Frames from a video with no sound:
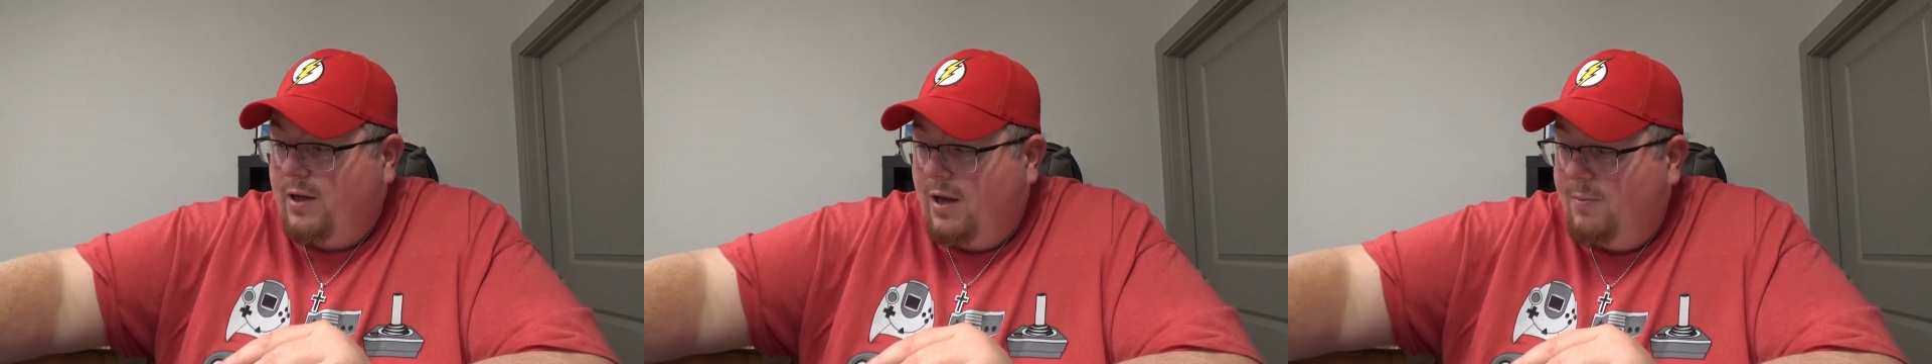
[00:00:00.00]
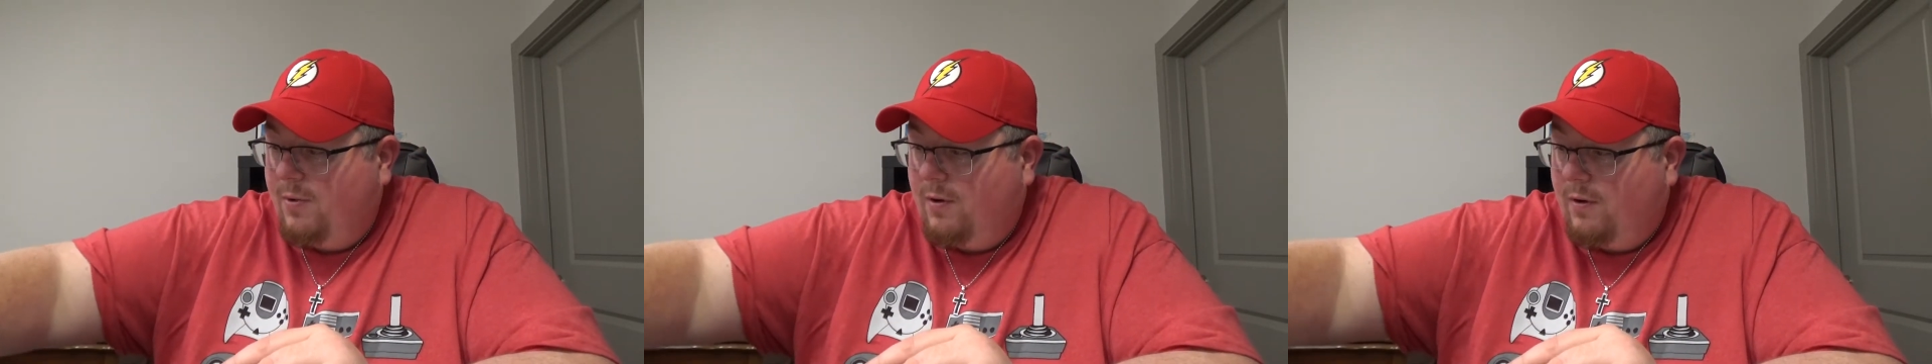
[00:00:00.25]

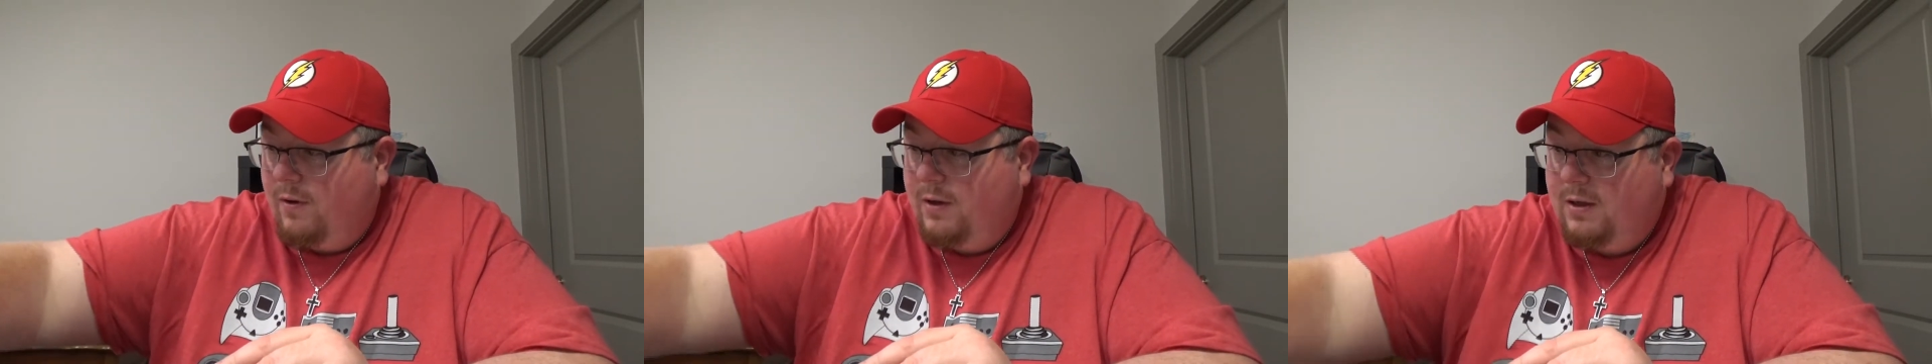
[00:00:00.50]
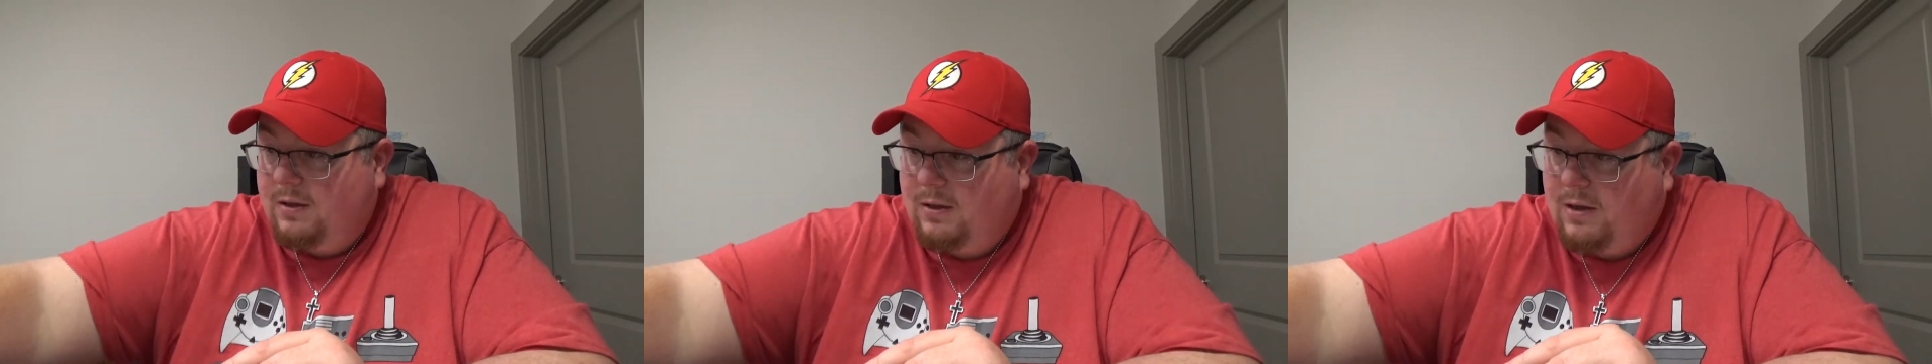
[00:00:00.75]
tape on all
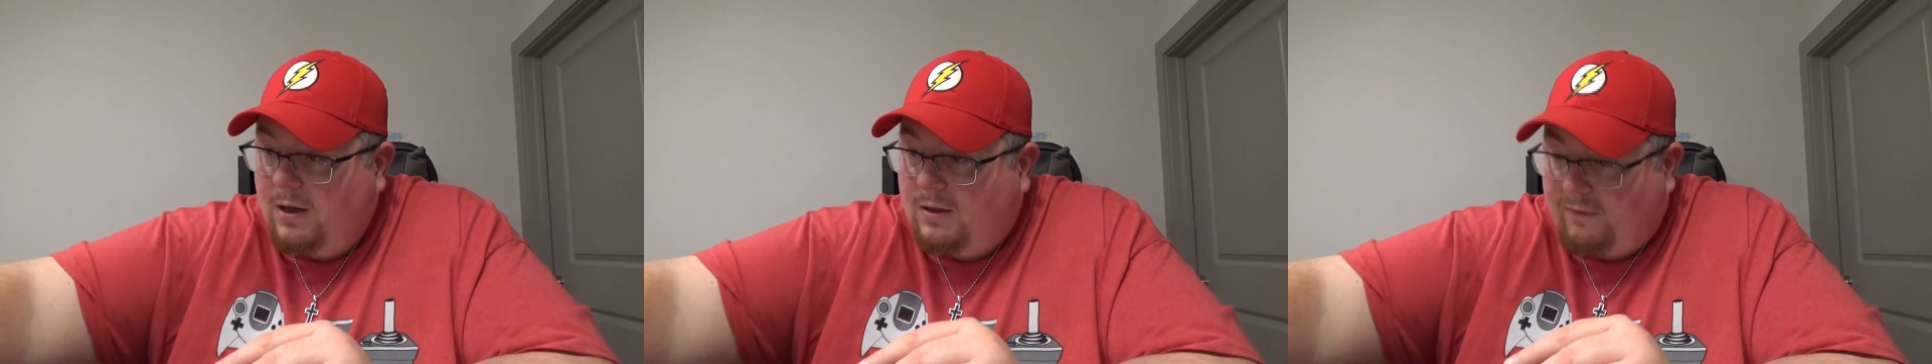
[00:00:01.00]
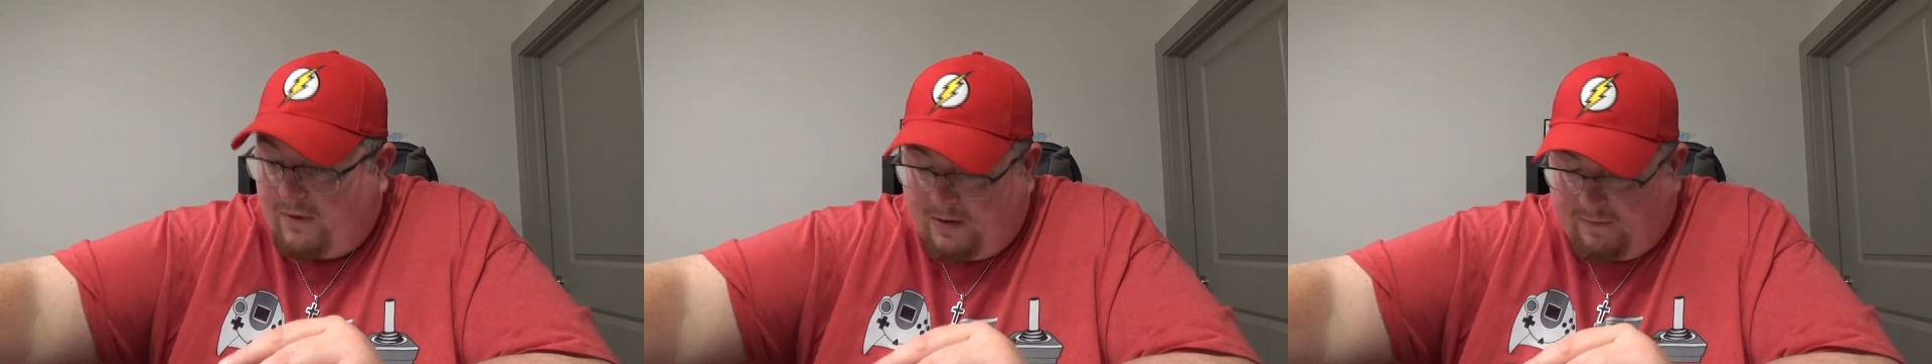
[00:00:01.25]
these. It takes
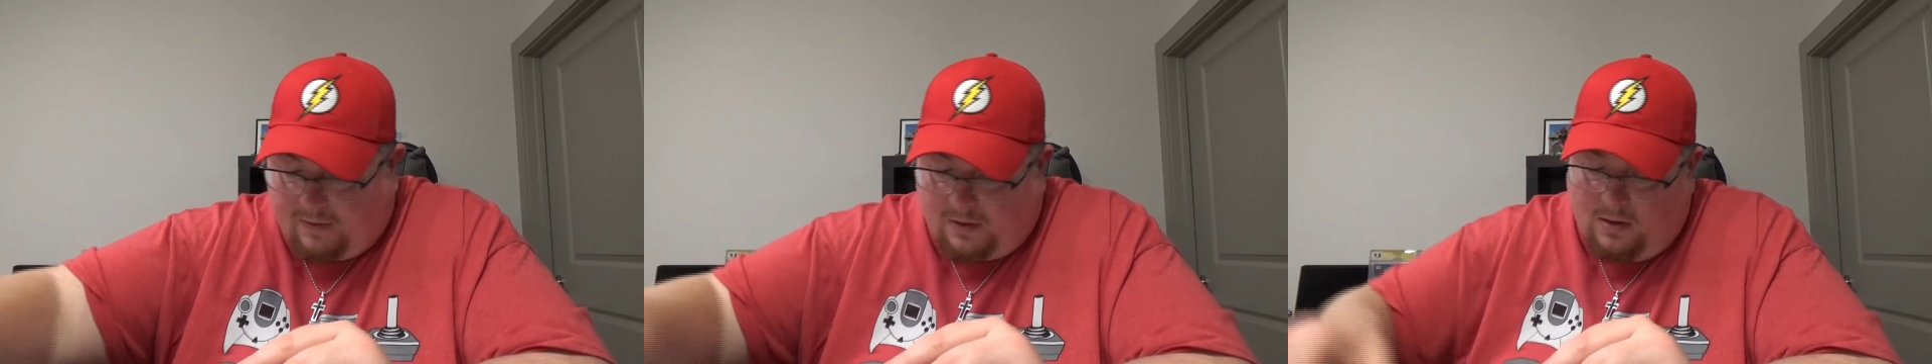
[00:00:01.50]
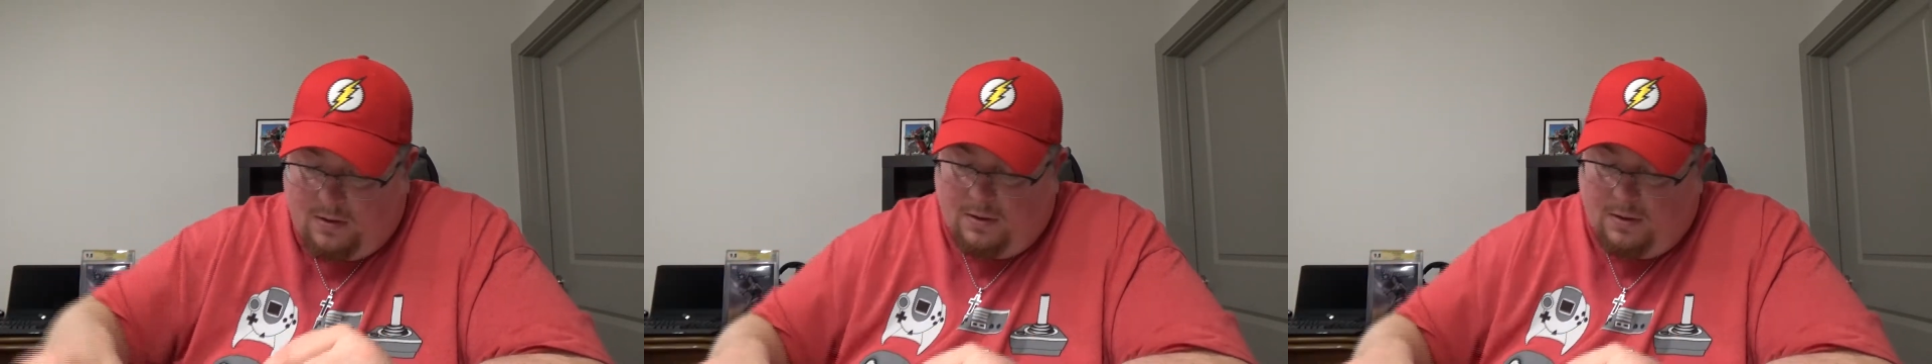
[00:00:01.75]
forever.